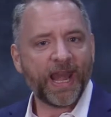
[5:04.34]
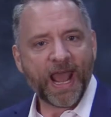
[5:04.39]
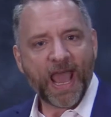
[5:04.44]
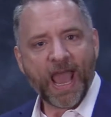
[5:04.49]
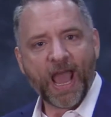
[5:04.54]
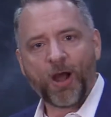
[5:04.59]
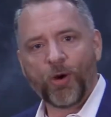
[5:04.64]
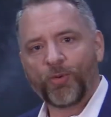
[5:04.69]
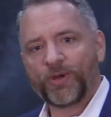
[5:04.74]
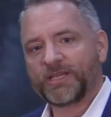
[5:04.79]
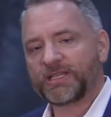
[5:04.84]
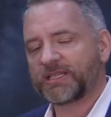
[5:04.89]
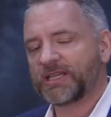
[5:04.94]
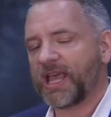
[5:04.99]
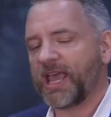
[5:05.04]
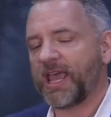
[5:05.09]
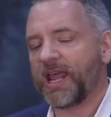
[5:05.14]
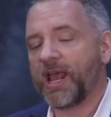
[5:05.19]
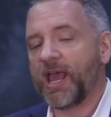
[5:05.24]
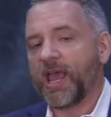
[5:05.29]
how we
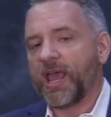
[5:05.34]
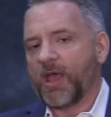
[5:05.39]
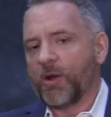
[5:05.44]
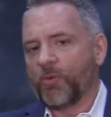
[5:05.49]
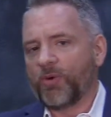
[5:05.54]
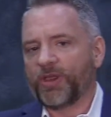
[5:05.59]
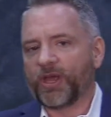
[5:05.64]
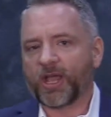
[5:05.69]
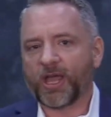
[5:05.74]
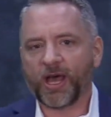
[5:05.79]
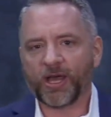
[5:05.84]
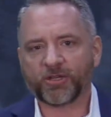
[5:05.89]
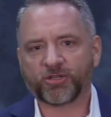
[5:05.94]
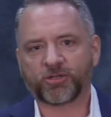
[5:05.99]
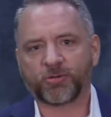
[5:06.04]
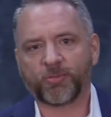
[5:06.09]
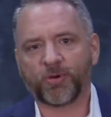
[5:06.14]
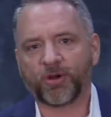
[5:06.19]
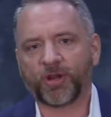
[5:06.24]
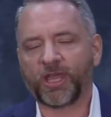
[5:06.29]
say it, and when the
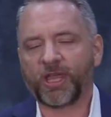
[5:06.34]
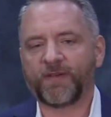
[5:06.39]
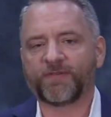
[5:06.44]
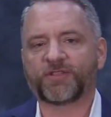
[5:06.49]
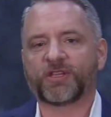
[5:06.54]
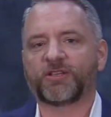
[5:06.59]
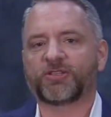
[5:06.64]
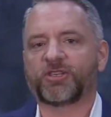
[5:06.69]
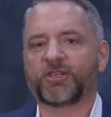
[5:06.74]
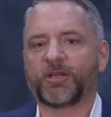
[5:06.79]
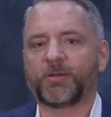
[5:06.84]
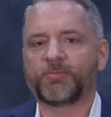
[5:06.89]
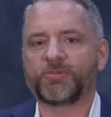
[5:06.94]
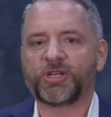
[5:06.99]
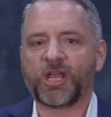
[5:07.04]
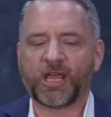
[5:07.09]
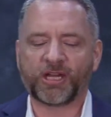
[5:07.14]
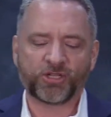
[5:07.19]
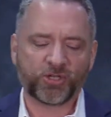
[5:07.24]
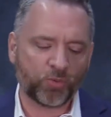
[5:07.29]
customer gives us an
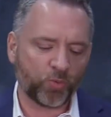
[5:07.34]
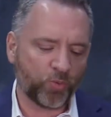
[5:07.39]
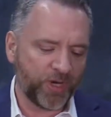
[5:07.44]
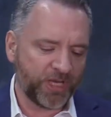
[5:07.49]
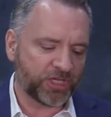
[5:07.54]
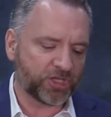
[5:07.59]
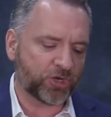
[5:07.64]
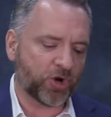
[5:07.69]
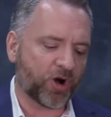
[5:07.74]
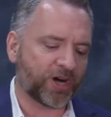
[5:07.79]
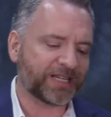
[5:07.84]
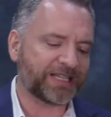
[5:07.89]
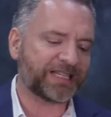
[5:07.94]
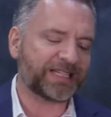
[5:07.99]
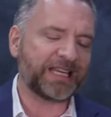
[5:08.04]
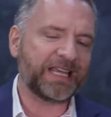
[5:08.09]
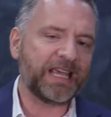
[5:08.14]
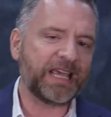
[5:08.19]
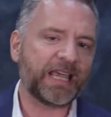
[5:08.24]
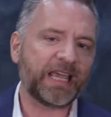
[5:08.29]
objection, we start
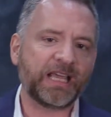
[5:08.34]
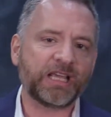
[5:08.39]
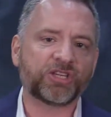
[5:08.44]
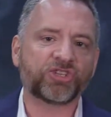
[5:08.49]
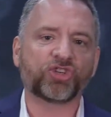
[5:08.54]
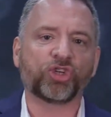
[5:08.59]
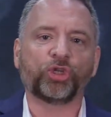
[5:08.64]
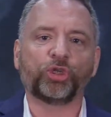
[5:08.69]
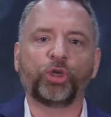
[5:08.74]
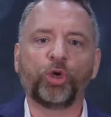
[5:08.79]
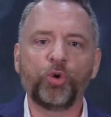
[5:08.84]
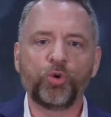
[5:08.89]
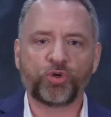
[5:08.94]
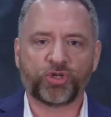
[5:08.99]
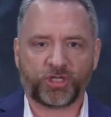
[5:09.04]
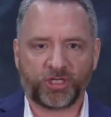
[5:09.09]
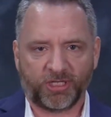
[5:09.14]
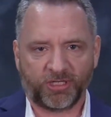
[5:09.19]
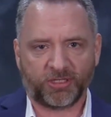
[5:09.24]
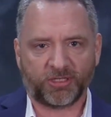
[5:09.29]
seeking
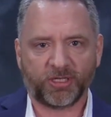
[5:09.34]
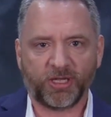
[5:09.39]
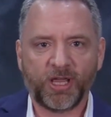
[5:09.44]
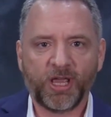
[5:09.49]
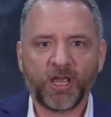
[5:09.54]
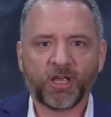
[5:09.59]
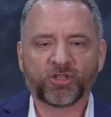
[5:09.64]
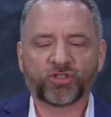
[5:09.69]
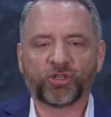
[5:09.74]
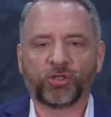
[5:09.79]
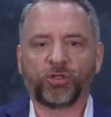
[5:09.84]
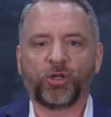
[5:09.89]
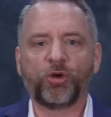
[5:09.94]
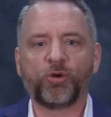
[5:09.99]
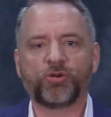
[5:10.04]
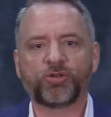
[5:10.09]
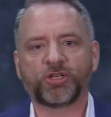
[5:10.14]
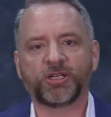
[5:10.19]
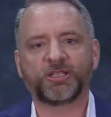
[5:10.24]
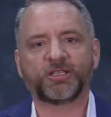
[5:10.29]
solutions.
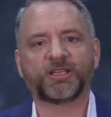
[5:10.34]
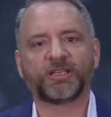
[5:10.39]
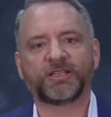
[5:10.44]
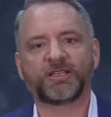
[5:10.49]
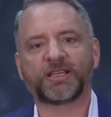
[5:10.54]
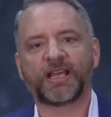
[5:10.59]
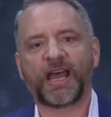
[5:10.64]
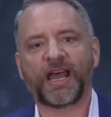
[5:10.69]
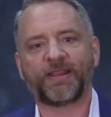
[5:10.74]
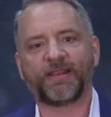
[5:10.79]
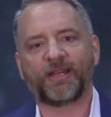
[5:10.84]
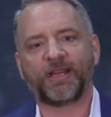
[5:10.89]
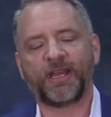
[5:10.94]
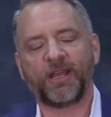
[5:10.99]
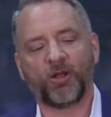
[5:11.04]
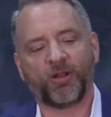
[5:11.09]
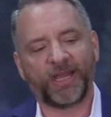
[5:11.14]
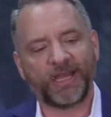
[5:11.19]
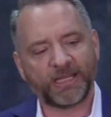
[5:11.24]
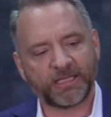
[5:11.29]
Solutions inside the
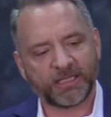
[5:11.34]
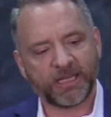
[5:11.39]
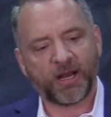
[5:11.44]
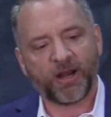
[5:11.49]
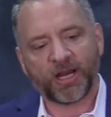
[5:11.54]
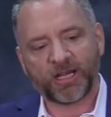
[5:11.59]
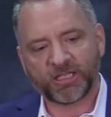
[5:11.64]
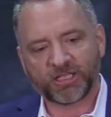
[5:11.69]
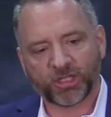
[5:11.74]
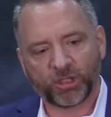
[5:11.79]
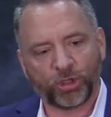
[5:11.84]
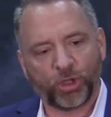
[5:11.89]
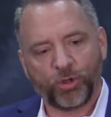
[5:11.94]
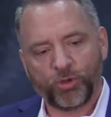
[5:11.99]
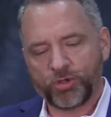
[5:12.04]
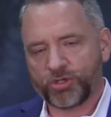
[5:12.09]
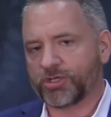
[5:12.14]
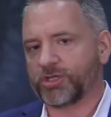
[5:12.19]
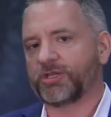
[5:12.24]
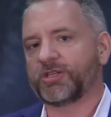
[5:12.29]
deal. Is there a
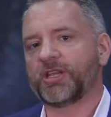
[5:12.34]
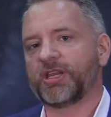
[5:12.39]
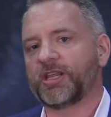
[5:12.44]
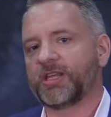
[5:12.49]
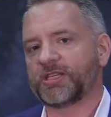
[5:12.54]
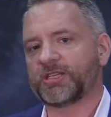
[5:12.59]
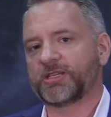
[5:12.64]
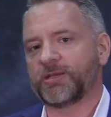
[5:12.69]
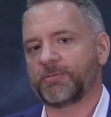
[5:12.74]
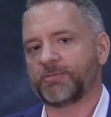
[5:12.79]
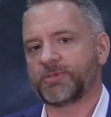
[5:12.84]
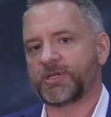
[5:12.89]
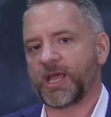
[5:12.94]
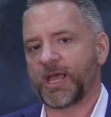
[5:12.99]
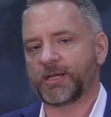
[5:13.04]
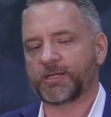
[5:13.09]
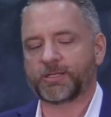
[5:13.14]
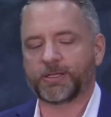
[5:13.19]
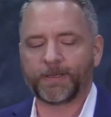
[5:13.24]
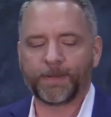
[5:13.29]
solution to this
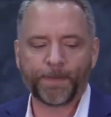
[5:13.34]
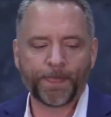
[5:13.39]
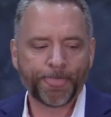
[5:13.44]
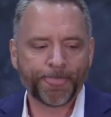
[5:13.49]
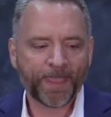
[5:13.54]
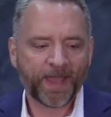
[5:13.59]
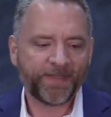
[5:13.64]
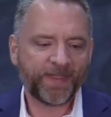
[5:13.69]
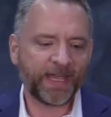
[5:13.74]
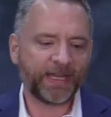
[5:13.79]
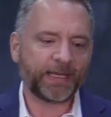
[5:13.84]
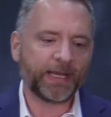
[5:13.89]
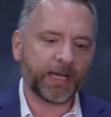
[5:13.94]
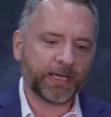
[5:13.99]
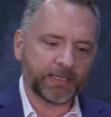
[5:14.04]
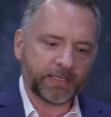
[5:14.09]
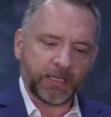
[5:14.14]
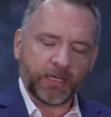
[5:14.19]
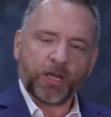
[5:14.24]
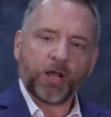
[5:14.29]
objection that
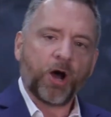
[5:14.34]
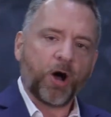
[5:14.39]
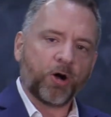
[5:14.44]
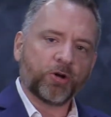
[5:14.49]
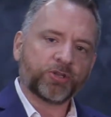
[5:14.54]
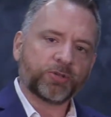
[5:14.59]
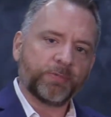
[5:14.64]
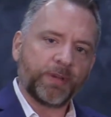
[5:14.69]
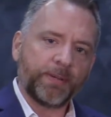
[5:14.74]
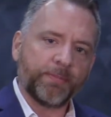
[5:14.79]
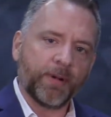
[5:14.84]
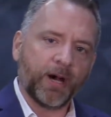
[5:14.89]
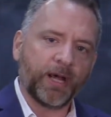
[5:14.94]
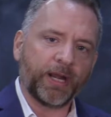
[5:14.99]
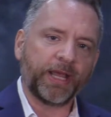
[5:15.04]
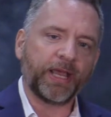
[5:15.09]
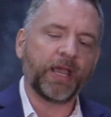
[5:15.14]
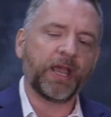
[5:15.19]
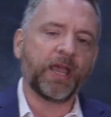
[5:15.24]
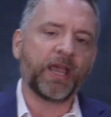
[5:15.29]
doesn't cost me
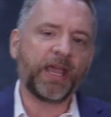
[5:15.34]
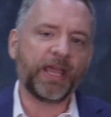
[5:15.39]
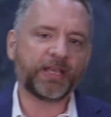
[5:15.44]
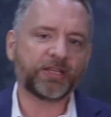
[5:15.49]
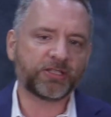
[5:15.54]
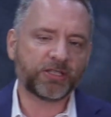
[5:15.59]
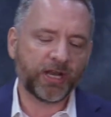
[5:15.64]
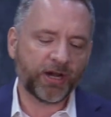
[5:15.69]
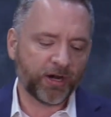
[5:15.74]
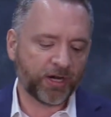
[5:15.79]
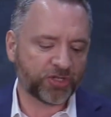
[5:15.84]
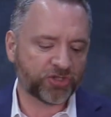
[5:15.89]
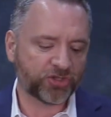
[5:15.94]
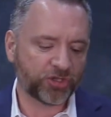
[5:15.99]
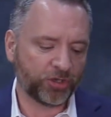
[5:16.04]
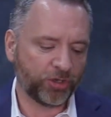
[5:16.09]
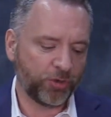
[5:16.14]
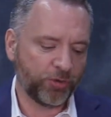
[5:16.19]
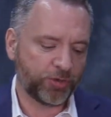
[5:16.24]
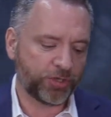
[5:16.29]
money? Is there a
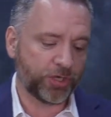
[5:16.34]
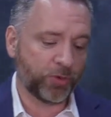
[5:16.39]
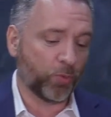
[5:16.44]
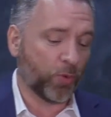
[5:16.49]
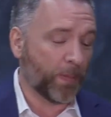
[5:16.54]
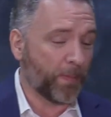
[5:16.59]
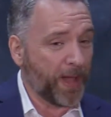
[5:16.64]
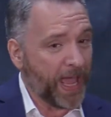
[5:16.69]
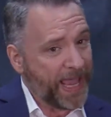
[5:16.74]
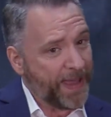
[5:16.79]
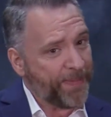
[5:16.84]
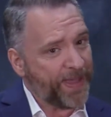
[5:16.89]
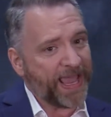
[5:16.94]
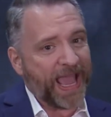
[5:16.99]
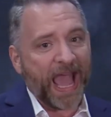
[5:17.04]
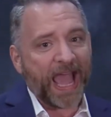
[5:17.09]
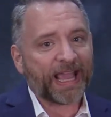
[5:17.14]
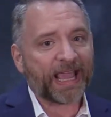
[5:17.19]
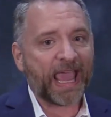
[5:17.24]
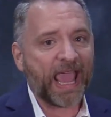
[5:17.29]
solution where maybe
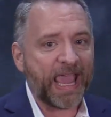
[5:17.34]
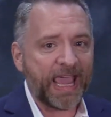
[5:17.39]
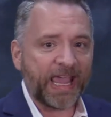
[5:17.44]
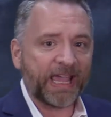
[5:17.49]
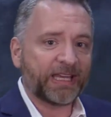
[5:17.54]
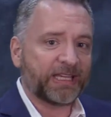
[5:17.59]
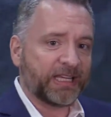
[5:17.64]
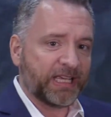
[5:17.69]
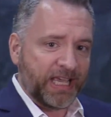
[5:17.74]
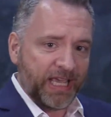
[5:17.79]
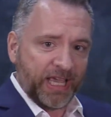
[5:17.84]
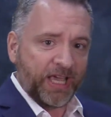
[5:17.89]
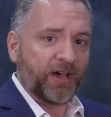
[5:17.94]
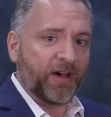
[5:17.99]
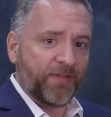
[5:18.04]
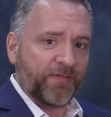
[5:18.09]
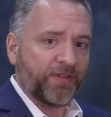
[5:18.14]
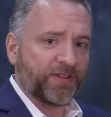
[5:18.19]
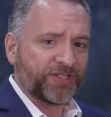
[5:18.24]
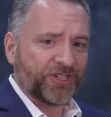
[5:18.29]
I can
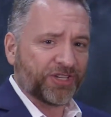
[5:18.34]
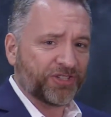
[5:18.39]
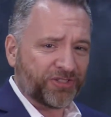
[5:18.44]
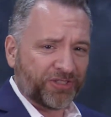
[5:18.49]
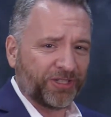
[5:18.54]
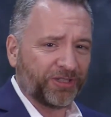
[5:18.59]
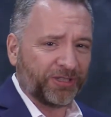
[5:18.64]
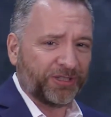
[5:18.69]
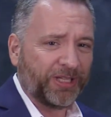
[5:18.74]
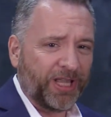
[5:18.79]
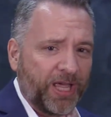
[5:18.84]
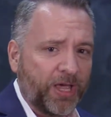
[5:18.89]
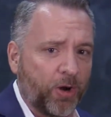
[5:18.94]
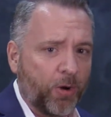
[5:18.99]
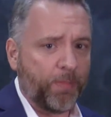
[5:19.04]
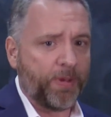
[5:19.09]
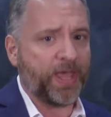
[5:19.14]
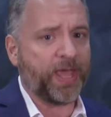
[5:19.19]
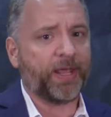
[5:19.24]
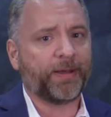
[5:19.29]
give just a little
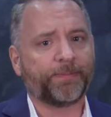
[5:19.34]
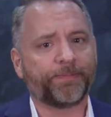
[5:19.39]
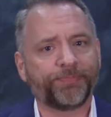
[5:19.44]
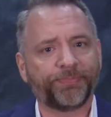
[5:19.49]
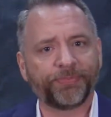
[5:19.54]
bit